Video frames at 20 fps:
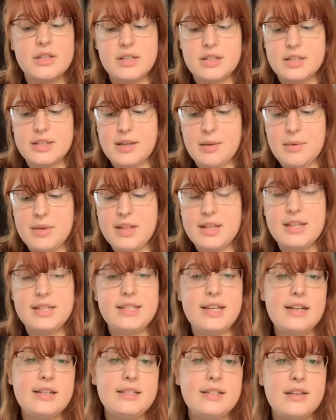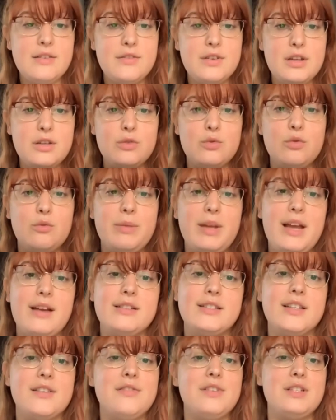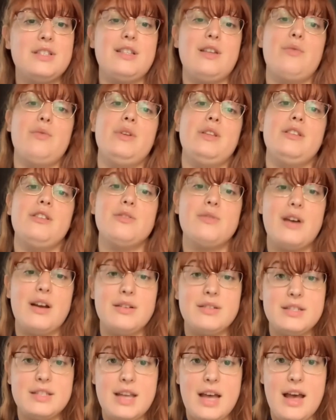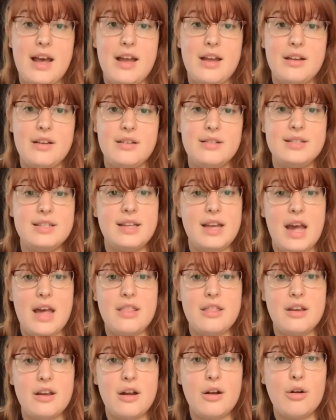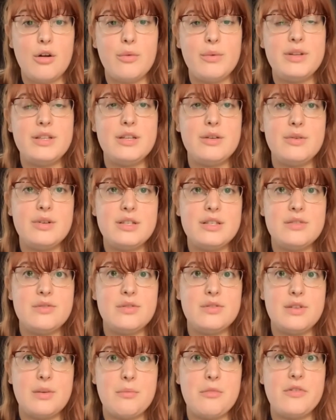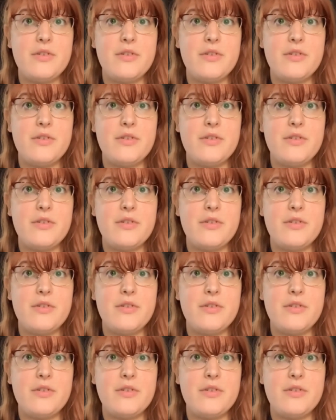some of these activities will be activities that we do outside together, or we do as some of our